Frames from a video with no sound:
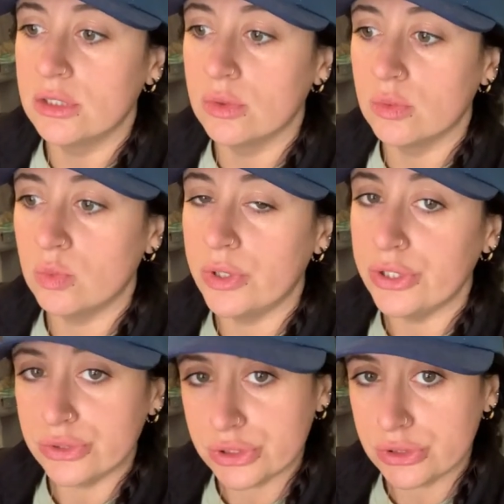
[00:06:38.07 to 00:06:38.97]
when you
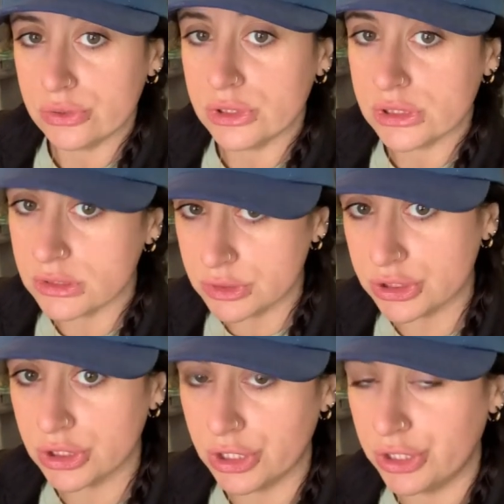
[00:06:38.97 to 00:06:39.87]
do, this is what you're
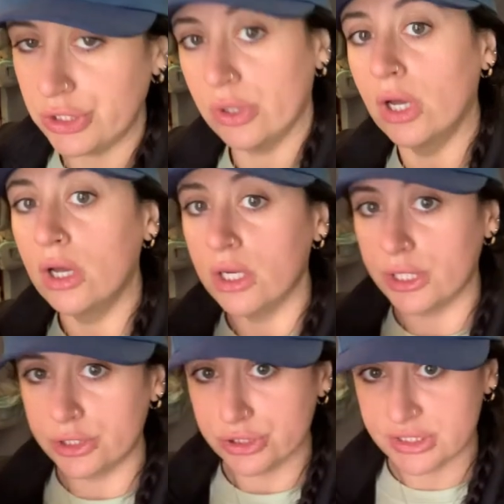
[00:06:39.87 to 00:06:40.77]
going to do. In your
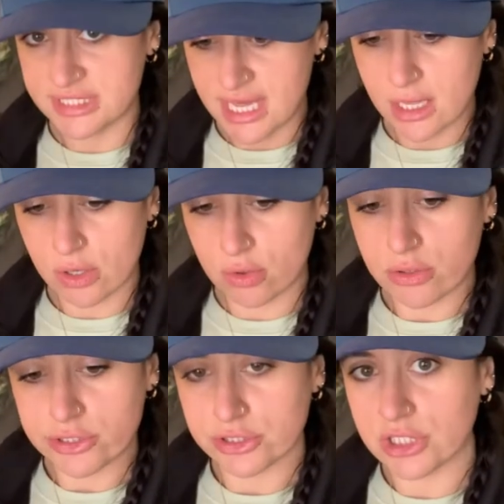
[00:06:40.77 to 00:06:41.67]
sink or
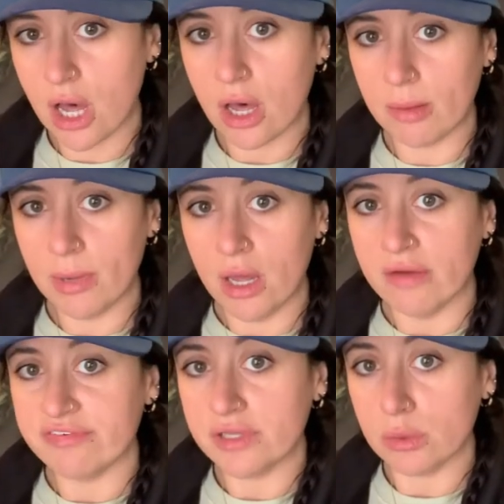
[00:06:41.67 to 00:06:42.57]
your tub,
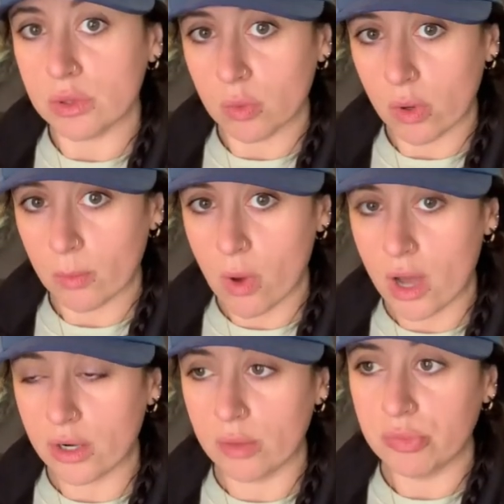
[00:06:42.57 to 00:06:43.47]
fill it with warm
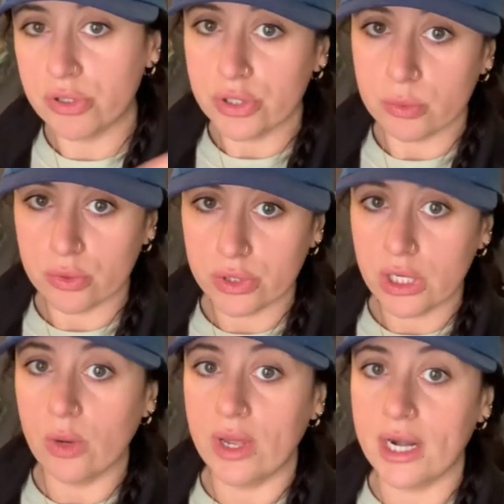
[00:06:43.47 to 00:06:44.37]
water, put your merino
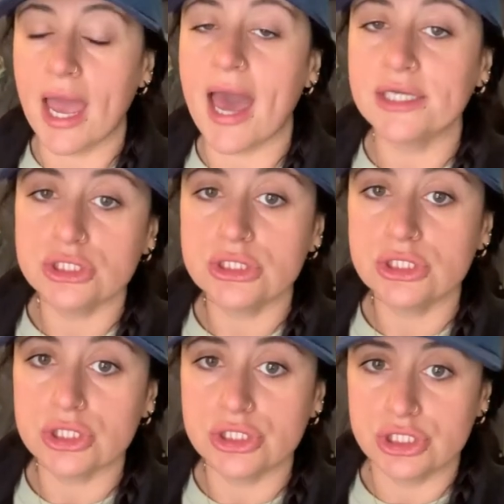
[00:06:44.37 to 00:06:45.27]
in, add your
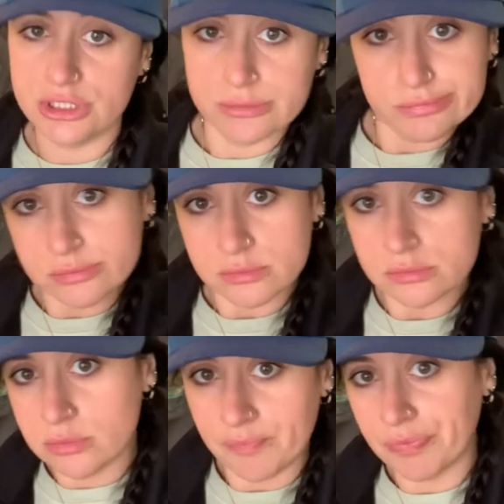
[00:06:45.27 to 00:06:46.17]
detergent,
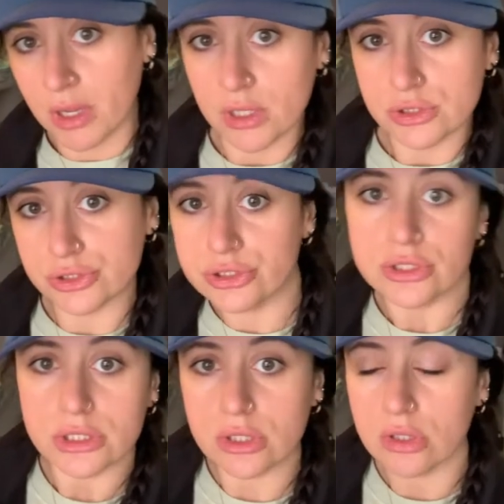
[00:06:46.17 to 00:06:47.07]
do your
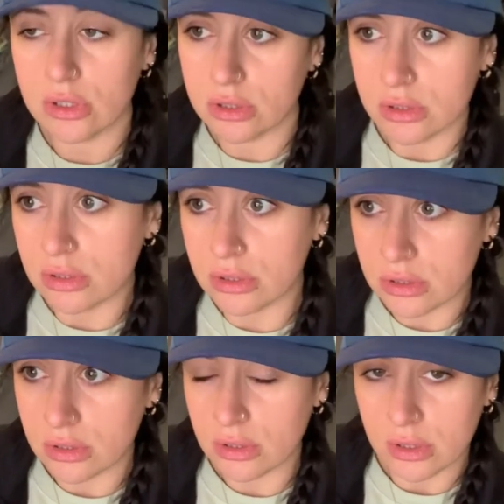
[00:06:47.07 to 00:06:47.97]
little
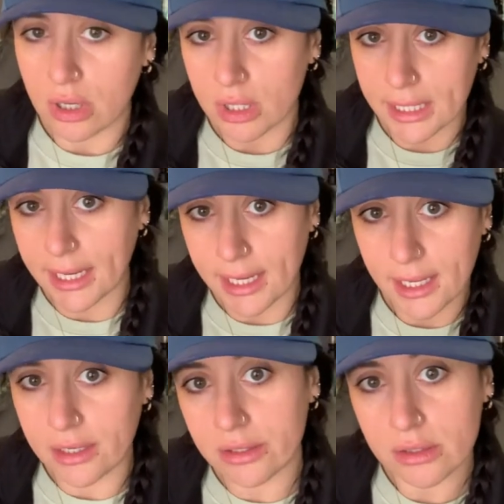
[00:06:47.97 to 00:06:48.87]

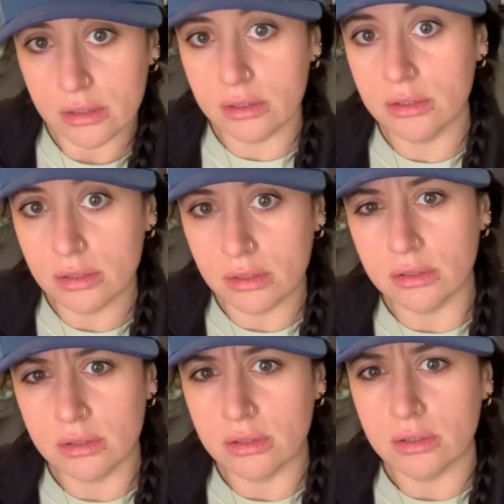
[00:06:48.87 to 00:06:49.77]
hand,
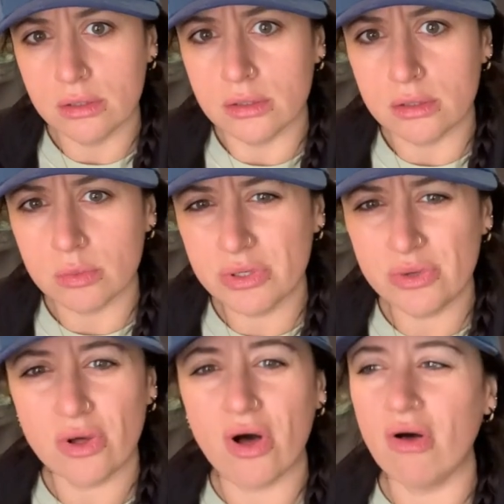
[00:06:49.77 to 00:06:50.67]
what do you
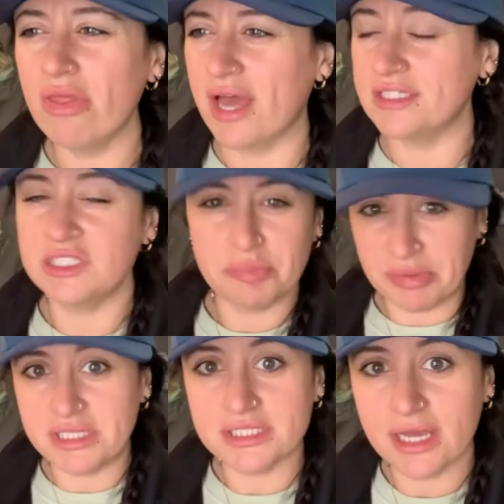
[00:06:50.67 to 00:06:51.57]
call that, spin
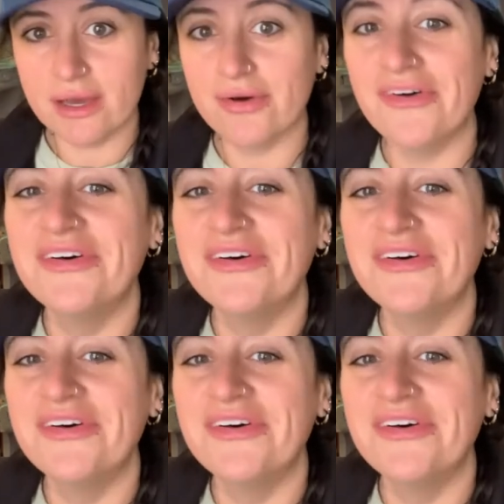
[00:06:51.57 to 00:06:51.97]
cycle?